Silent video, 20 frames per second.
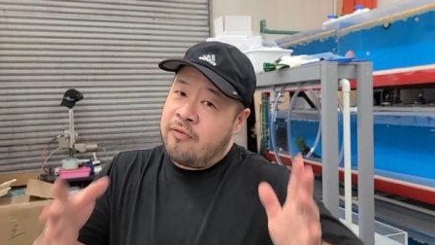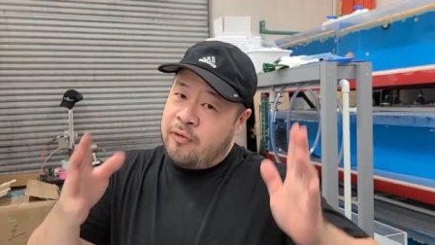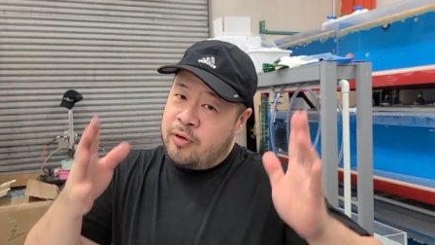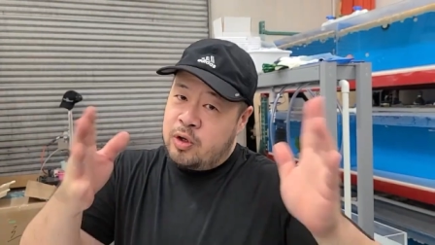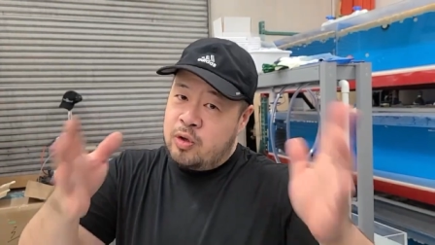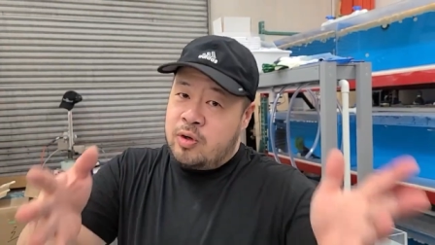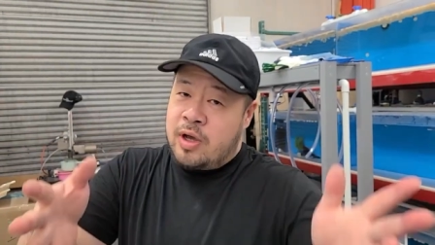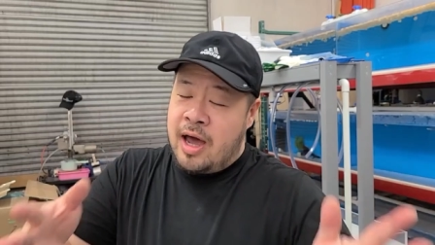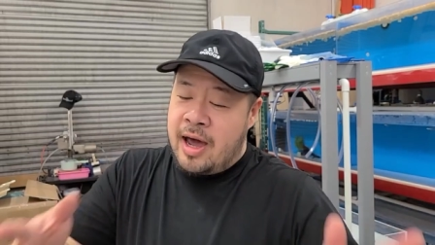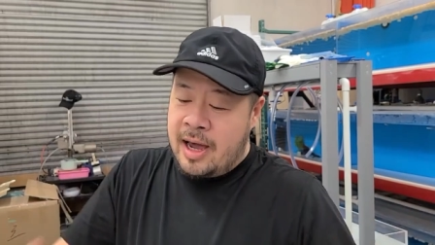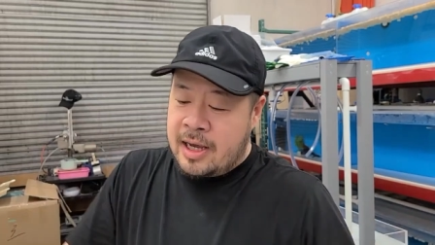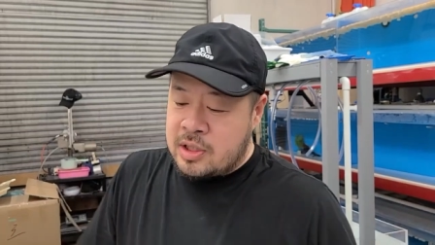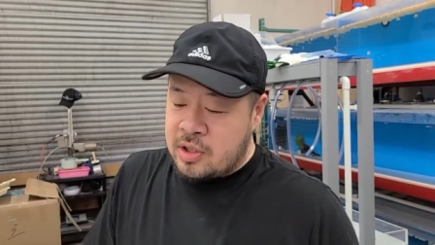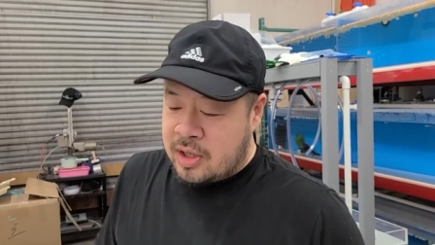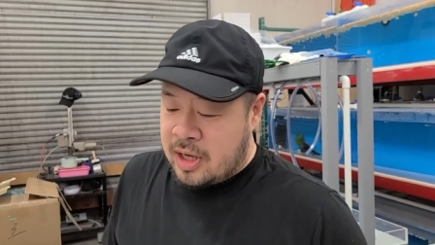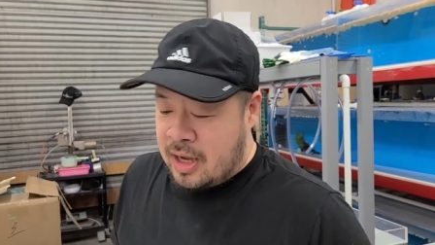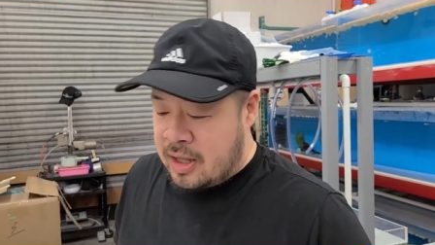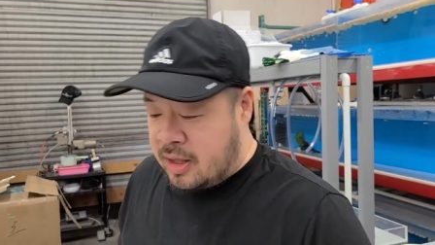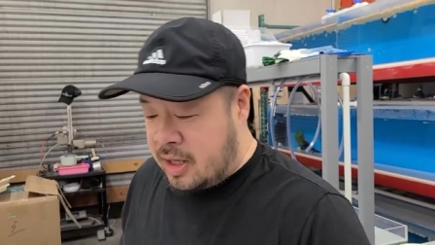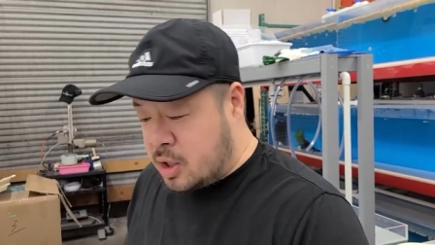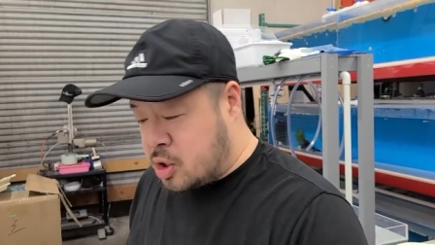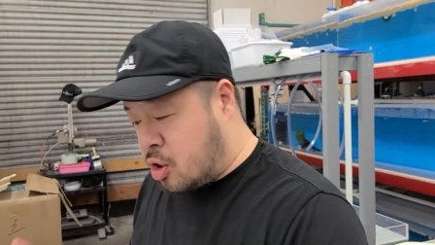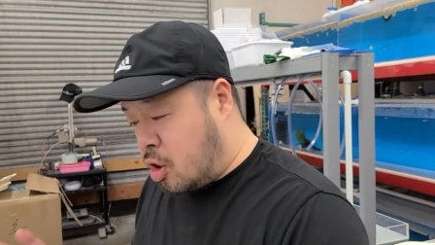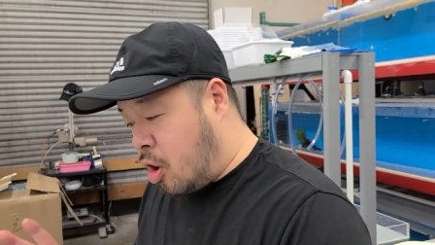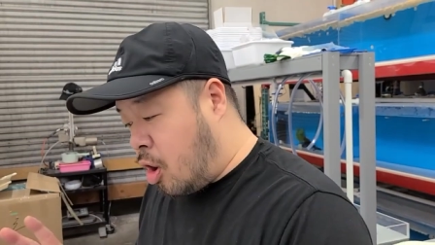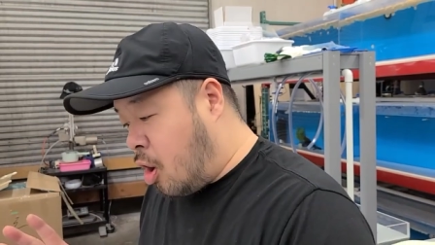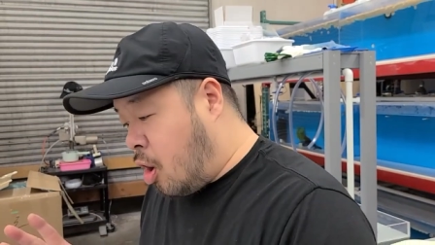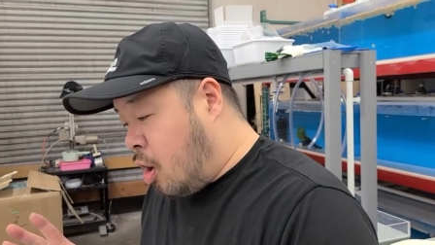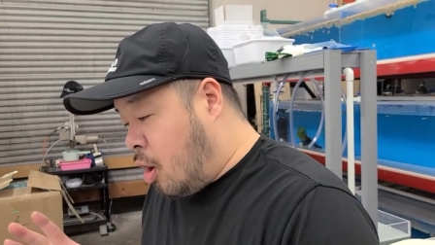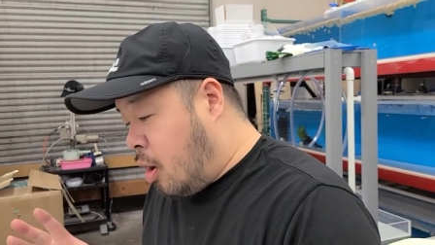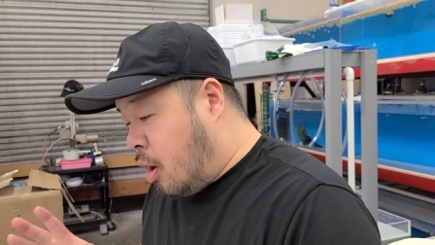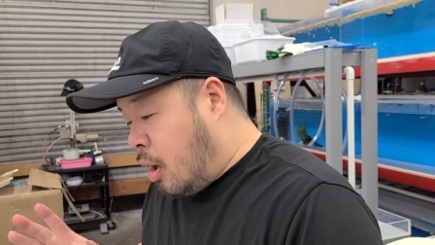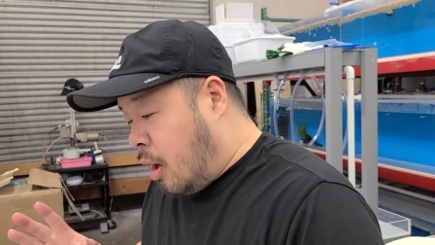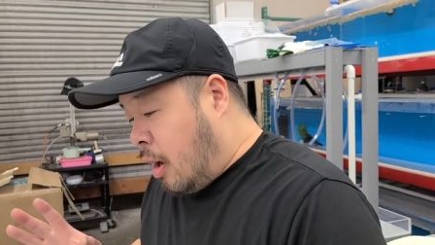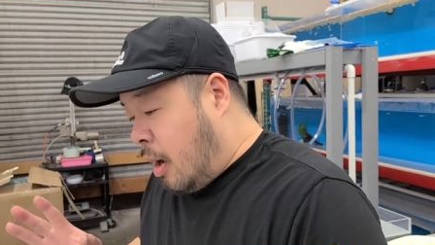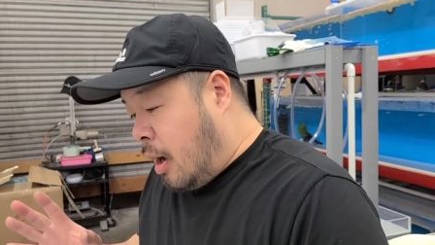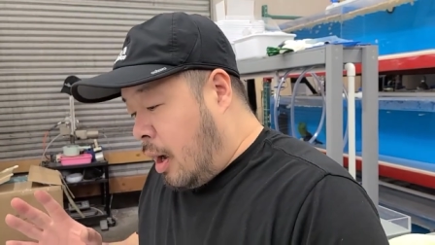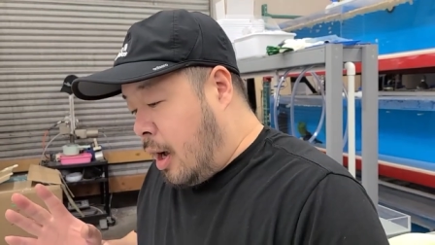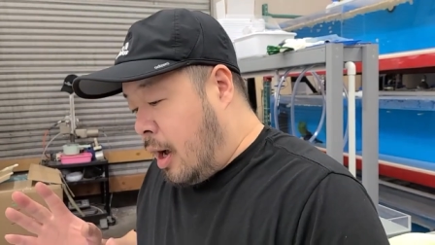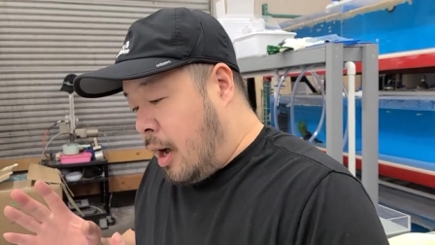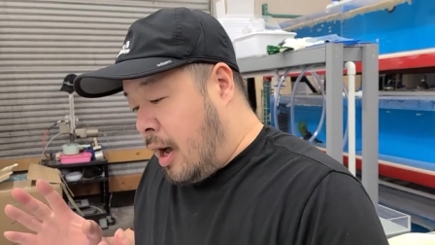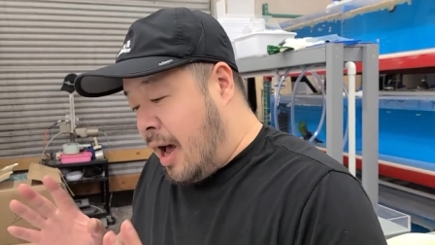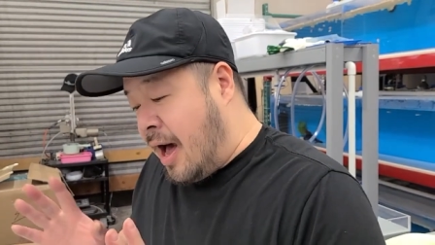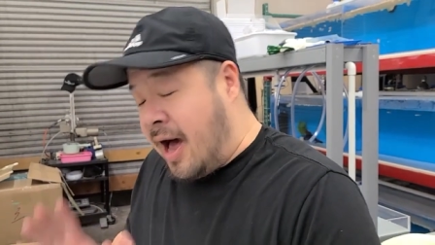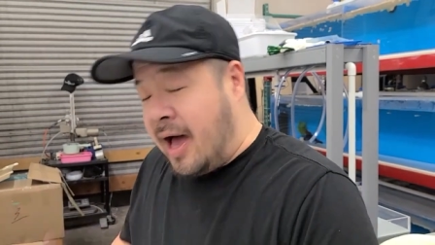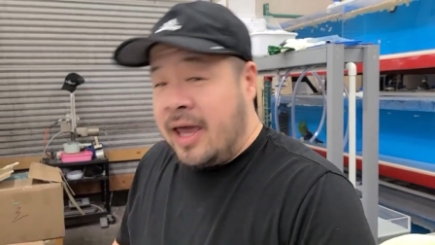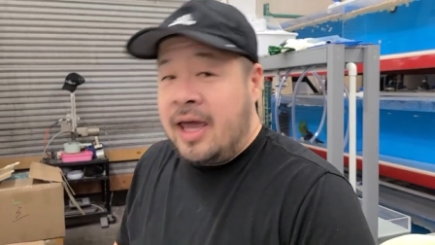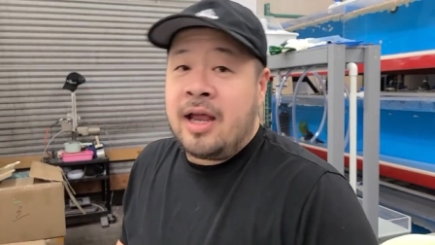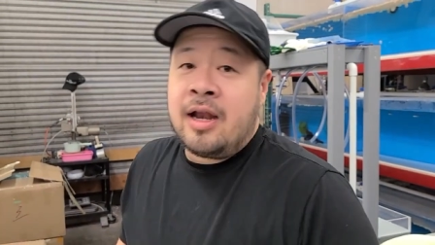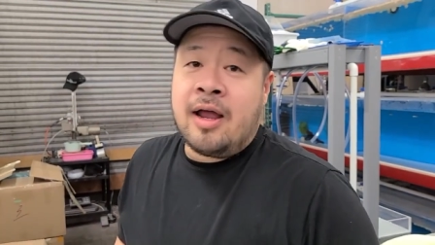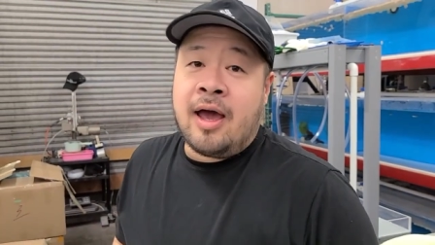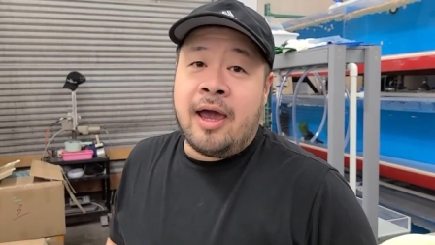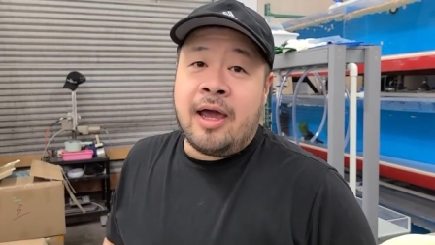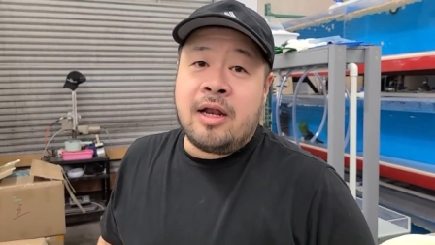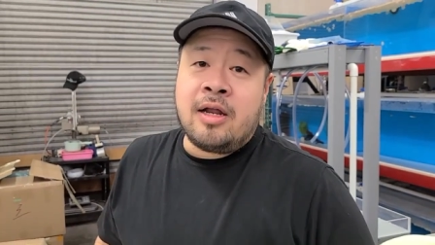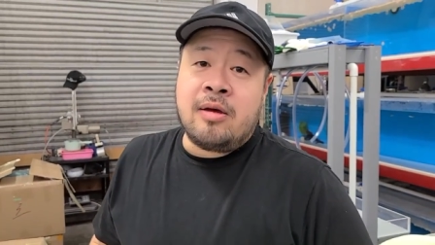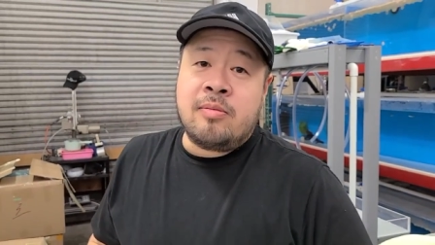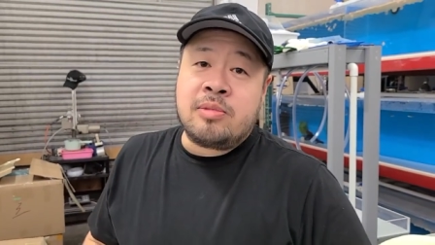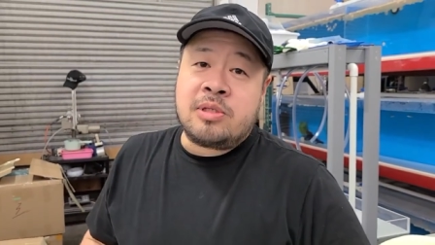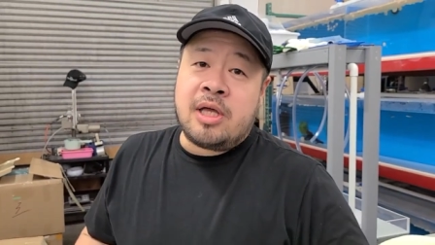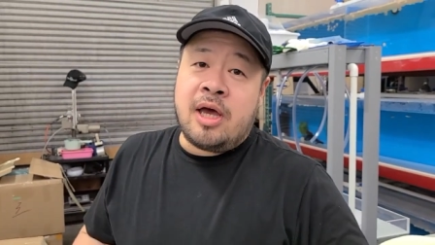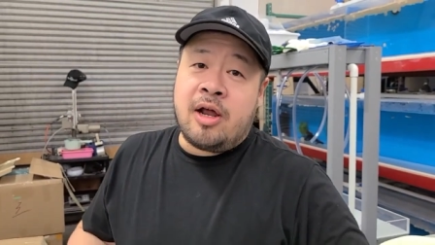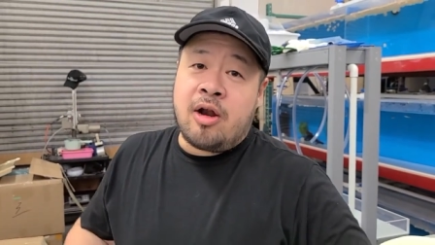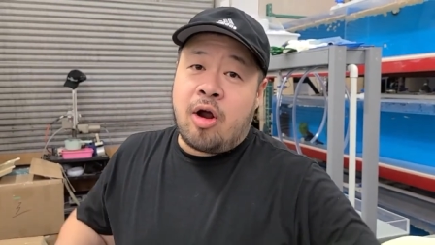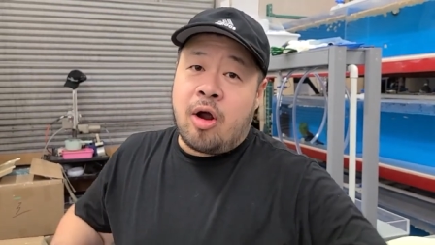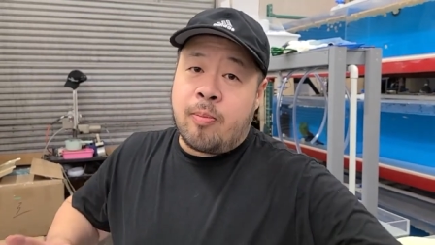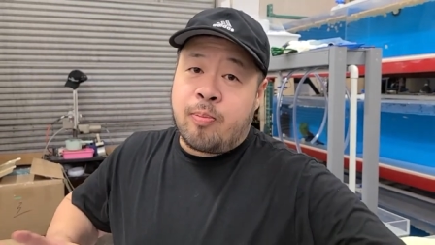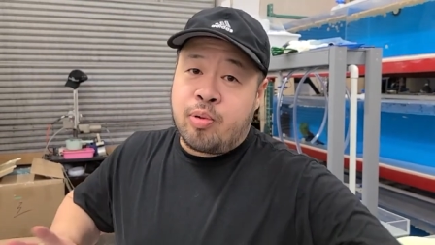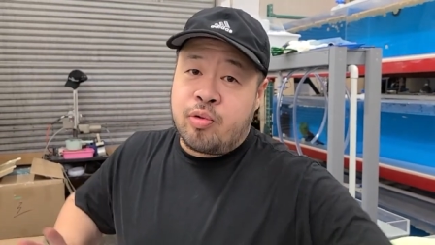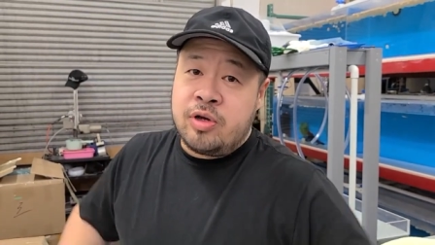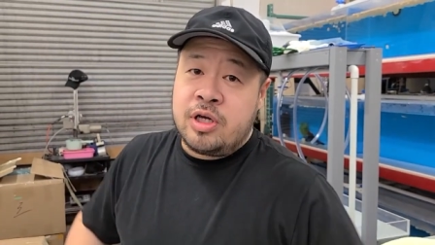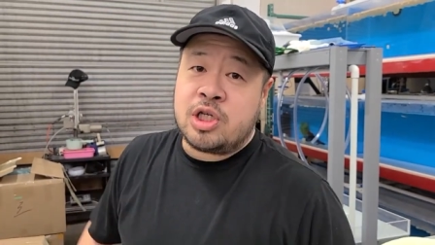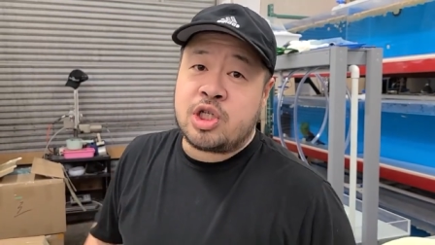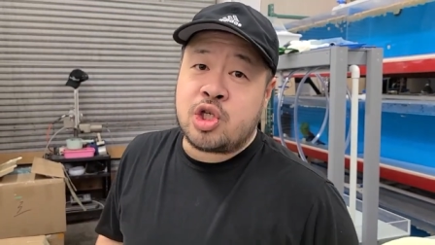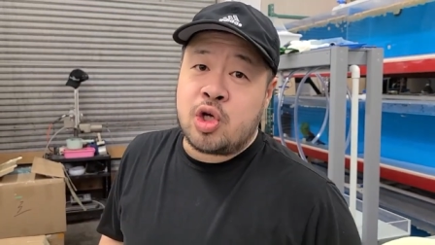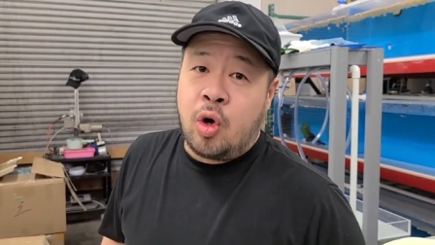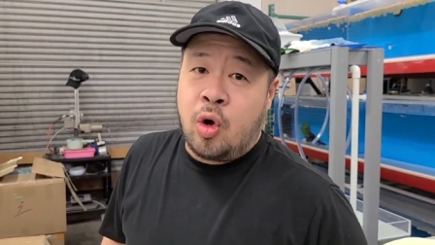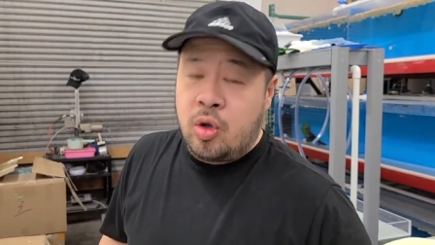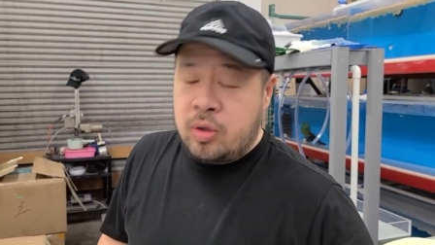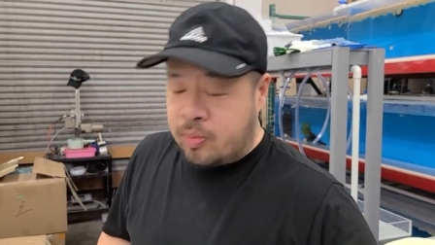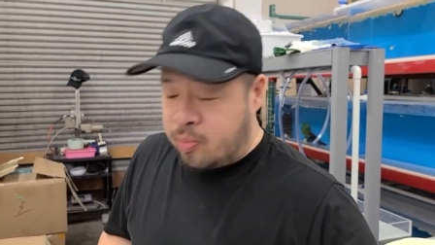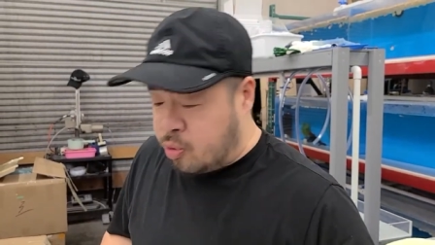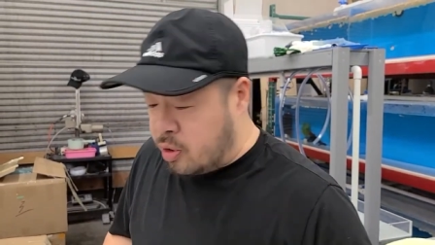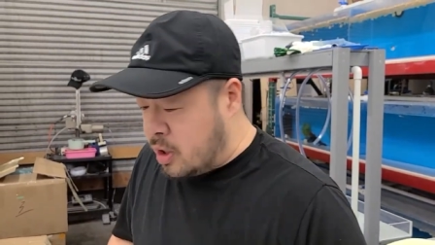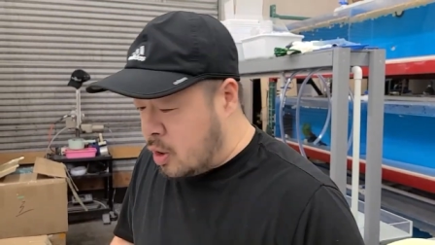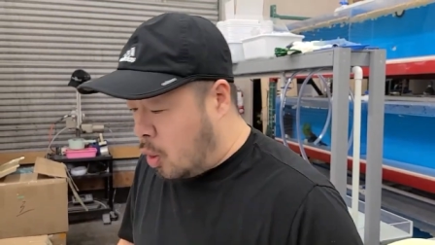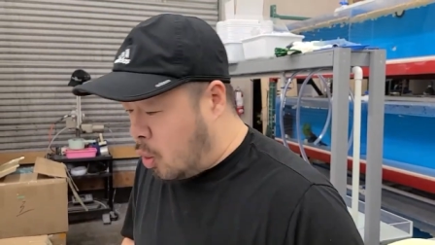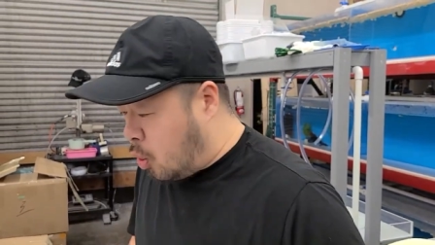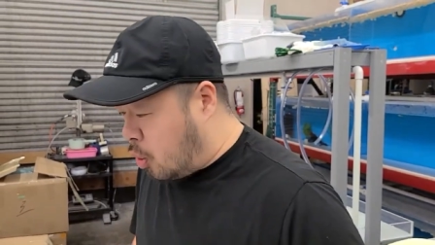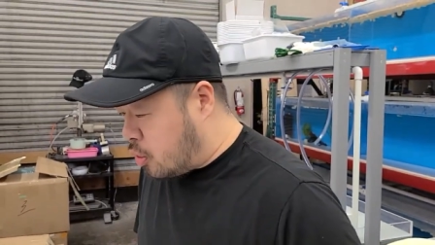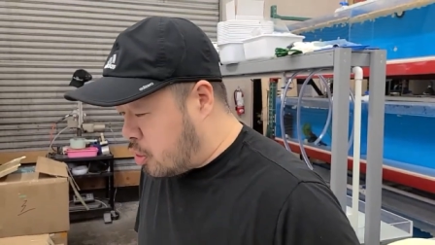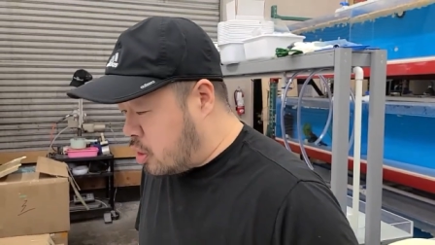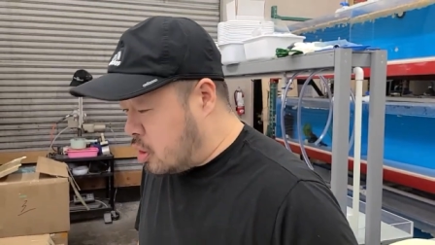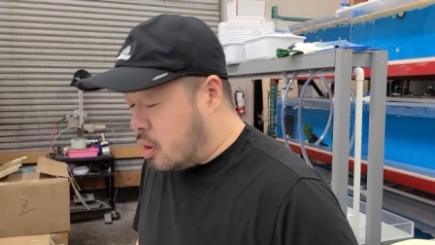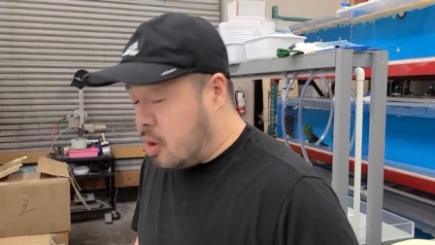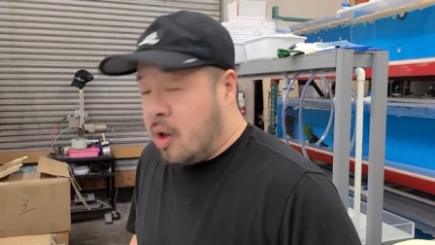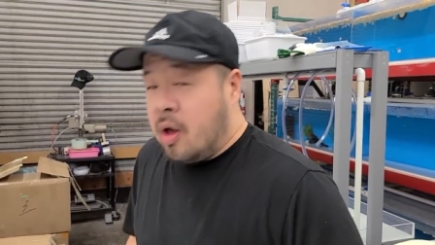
for you guys, okay? These are Uh, high-end items that are pre-sold, pre-ordered,